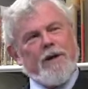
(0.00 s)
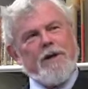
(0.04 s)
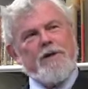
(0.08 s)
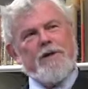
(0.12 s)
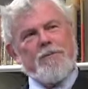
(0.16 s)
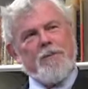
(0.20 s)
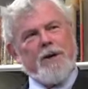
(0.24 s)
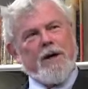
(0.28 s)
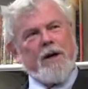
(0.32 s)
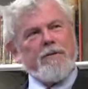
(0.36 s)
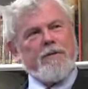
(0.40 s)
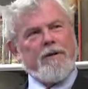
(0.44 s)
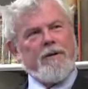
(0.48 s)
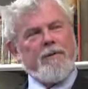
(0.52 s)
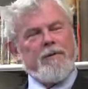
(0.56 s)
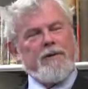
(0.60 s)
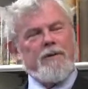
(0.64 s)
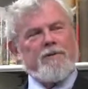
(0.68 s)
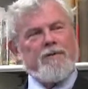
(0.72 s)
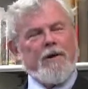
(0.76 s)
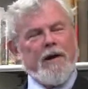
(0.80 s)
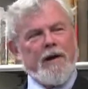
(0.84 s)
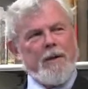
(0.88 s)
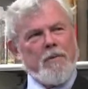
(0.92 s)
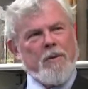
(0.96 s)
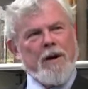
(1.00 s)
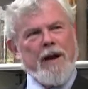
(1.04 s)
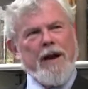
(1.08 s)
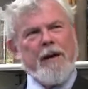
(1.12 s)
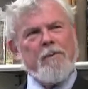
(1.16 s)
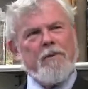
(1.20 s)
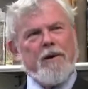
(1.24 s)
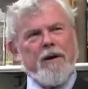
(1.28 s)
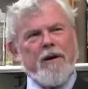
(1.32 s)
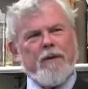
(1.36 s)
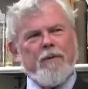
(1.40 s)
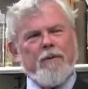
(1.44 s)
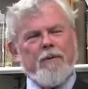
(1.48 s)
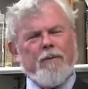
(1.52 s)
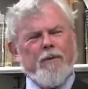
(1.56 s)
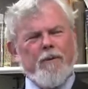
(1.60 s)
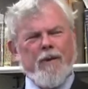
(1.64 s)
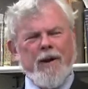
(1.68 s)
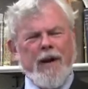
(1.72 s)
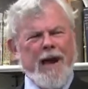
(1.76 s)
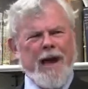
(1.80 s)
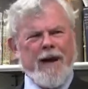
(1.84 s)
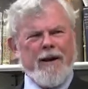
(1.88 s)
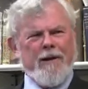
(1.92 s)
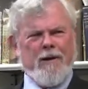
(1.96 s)
we knew Mark Twain was fairly popular,
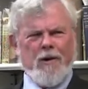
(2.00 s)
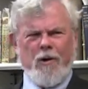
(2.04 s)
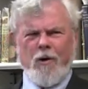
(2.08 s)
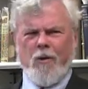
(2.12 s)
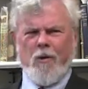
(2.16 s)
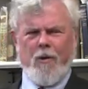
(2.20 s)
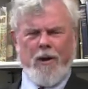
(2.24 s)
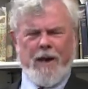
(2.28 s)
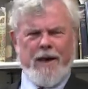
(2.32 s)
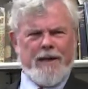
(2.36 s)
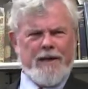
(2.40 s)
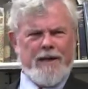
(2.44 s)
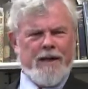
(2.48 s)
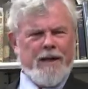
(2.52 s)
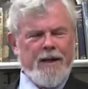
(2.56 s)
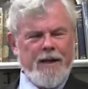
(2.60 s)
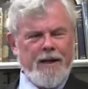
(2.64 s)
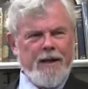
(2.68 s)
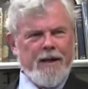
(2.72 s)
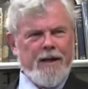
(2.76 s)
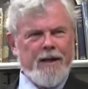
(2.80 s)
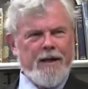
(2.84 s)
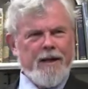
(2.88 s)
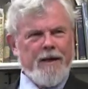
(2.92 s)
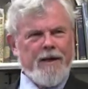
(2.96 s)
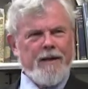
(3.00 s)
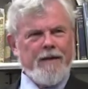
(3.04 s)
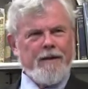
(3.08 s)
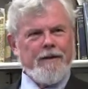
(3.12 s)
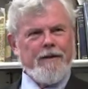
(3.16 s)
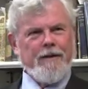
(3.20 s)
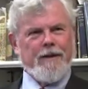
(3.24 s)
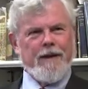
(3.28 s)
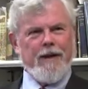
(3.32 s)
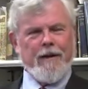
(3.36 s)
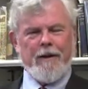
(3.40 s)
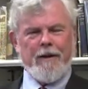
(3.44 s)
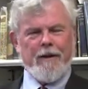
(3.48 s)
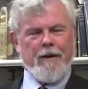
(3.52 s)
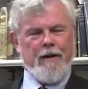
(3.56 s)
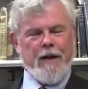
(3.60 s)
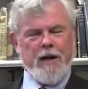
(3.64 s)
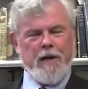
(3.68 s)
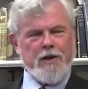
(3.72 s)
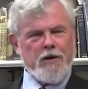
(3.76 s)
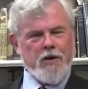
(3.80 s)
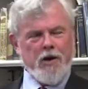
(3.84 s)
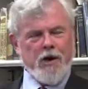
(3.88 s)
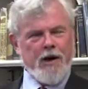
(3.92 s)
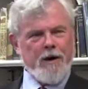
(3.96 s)
we had no idea that
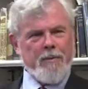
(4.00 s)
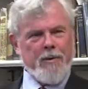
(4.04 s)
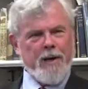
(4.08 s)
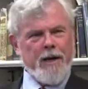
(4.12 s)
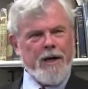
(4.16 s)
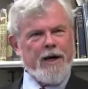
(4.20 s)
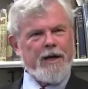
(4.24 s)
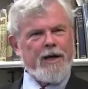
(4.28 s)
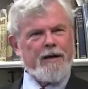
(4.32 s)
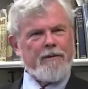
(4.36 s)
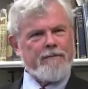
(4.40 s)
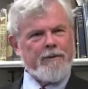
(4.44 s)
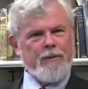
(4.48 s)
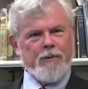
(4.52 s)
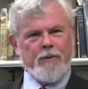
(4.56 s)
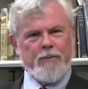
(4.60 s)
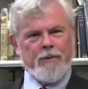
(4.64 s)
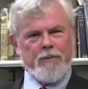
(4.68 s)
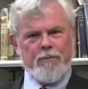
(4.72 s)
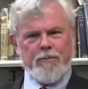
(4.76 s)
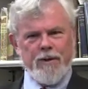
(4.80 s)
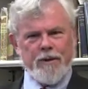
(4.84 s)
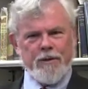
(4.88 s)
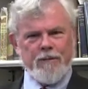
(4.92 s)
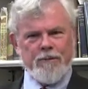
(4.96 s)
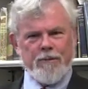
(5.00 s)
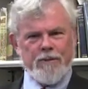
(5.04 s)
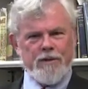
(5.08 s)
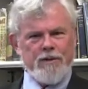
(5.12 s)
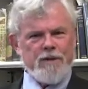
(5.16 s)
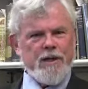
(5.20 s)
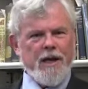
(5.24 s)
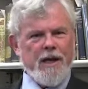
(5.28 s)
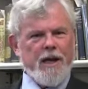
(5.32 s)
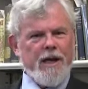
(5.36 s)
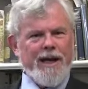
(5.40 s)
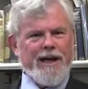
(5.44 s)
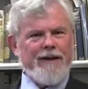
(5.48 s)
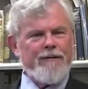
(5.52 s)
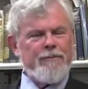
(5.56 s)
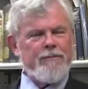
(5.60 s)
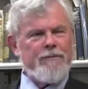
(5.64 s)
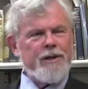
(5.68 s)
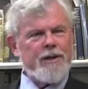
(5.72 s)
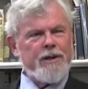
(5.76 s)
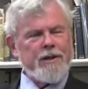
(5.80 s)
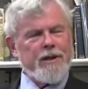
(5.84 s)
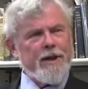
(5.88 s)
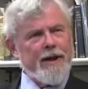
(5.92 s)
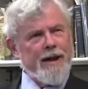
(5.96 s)
his autobiography would be would sell a half a
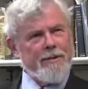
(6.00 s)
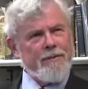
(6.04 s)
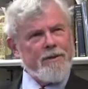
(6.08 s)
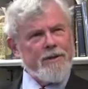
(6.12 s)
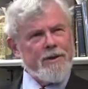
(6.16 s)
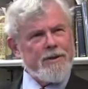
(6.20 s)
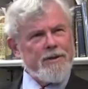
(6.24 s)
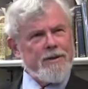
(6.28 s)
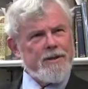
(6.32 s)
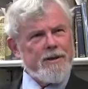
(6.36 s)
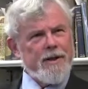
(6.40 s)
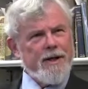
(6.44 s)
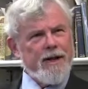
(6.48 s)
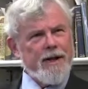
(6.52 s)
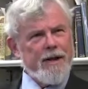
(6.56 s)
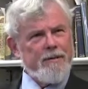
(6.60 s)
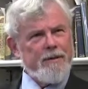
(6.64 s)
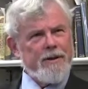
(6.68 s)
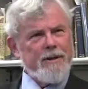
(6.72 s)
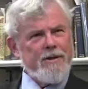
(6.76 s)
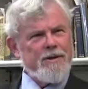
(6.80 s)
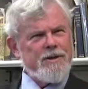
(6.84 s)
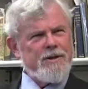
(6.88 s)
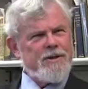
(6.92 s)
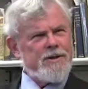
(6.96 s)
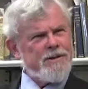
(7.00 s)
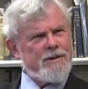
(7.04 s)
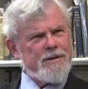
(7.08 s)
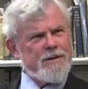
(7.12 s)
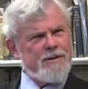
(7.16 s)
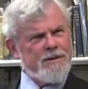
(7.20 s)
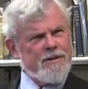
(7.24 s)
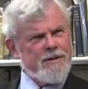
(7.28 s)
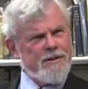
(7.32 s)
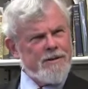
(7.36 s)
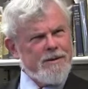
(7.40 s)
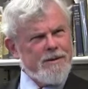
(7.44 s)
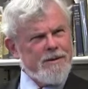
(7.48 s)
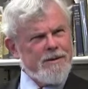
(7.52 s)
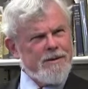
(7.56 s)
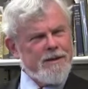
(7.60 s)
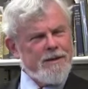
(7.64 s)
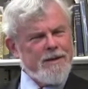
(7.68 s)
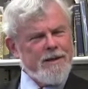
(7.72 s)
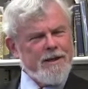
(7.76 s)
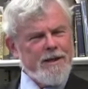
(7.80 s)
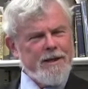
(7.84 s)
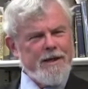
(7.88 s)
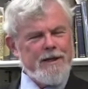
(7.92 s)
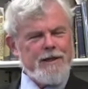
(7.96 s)
million copies. I mean, it just
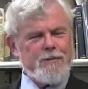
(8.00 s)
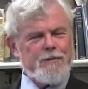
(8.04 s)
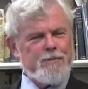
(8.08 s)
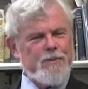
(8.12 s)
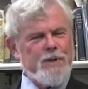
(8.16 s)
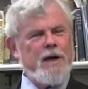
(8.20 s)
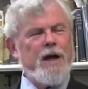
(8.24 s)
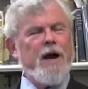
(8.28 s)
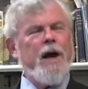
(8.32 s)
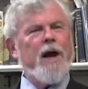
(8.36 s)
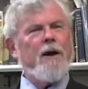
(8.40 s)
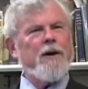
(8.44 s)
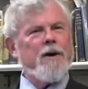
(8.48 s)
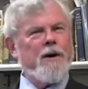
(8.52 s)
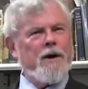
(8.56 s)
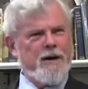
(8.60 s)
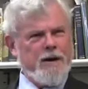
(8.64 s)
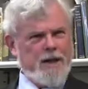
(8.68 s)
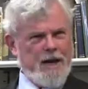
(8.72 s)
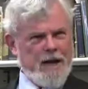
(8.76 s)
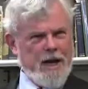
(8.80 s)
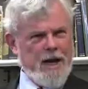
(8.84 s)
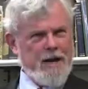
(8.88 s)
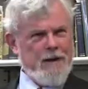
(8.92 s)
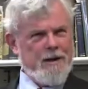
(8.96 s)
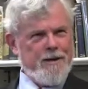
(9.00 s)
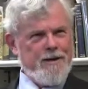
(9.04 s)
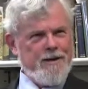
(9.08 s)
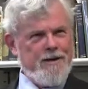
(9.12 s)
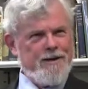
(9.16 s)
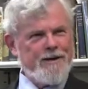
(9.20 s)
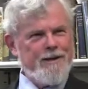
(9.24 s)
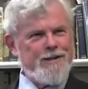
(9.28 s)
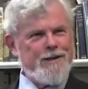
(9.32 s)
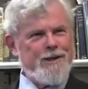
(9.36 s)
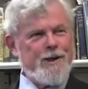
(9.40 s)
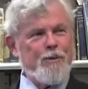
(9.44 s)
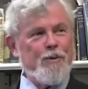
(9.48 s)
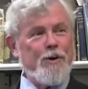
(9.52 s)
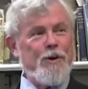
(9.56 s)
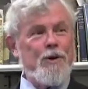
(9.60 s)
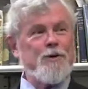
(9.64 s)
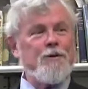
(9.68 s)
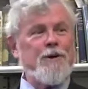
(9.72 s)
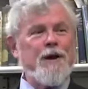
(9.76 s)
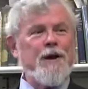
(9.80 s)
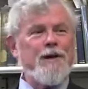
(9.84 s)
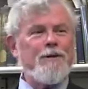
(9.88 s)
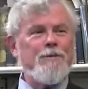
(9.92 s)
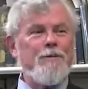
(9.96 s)
it's beyond our ken. So yeah. we're
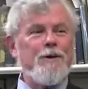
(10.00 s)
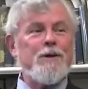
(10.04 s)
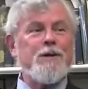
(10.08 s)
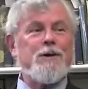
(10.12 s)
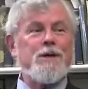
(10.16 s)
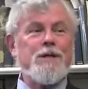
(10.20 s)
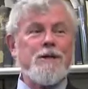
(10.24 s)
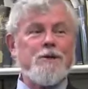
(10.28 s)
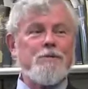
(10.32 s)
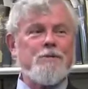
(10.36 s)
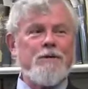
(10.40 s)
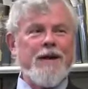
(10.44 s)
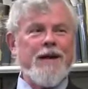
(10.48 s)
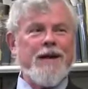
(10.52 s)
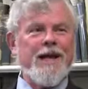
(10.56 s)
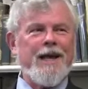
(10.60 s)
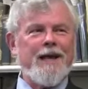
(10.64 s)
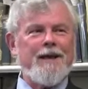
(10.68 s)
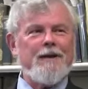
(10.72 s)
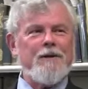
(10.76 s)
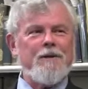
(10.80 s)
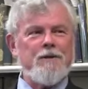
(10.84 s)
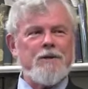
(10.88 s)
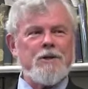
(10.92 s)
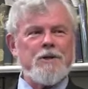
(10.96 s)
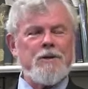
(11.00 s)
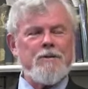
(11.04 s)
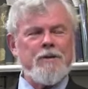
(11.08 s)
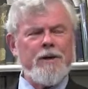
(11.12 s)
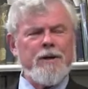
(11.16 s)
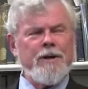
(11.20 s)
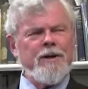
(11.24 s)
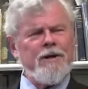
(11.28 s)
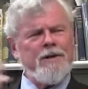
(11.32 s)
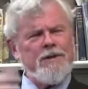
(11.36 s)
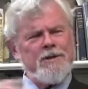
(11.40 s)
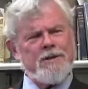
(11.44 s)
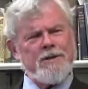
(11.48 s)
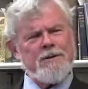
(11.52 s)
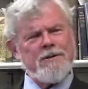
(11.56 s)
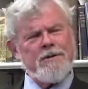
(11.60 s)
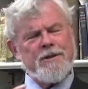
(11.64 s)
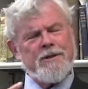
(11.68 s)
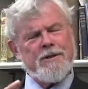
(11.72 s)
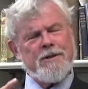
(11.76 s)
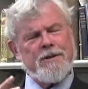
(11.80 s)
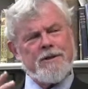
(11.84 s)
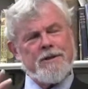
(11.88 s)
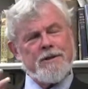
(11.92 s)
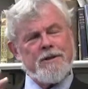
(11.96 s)
trying, we're still trying to get used to it, and also
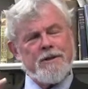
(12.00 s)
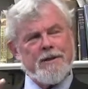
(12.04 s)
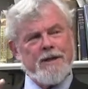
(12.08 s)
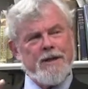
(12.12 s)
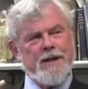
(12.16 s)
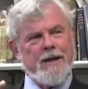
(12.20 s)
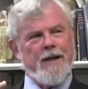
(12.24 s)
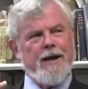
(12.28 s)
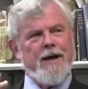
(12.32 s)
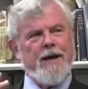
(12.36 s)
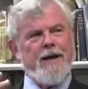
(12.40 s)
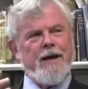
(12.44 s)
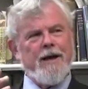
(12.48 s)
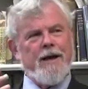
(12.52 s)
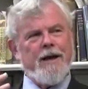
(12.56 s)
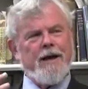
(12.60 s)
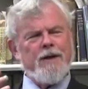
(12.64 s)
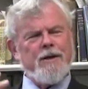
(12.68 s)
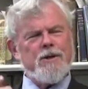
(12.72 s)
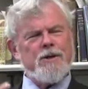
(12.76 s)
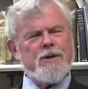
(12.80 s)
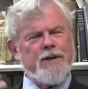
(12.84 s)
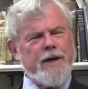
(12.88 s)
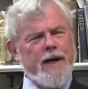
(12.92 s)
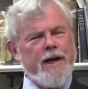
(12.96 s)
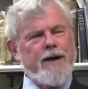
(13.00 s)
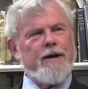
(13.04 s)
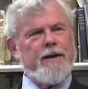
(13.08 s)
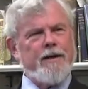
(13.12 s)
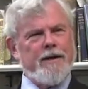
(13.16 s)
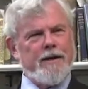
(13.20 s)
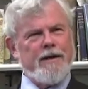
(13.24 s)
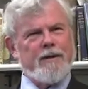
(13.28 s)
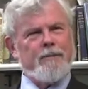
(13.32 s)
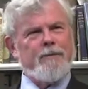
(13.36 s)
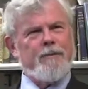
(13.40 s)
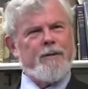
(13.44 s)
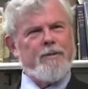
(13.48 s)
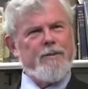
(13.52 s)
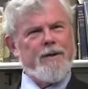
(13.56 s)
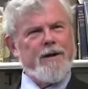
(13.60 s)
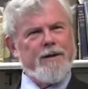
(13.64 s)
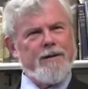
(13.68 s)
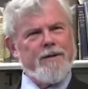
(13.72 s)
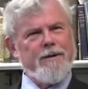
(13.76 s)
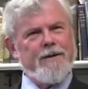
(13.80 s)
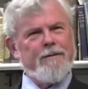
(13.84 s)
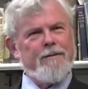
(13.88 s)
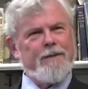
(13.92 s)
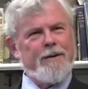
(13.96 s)
just to understand it a little bit
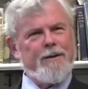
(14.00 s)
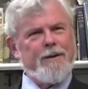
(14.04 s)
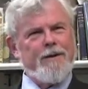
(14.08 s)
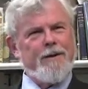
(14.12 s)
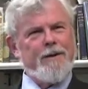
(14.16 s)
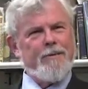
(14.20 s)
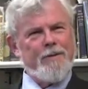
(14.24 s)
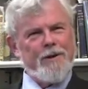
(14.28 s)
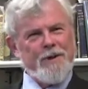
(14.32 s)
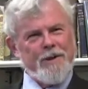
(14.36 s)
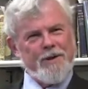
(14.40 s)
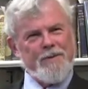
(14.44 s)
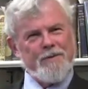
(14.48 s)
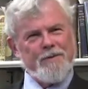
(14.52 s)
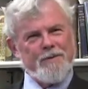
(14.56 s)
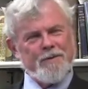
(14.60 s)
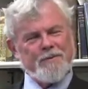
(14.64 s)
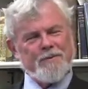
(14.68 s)
better than we than we do.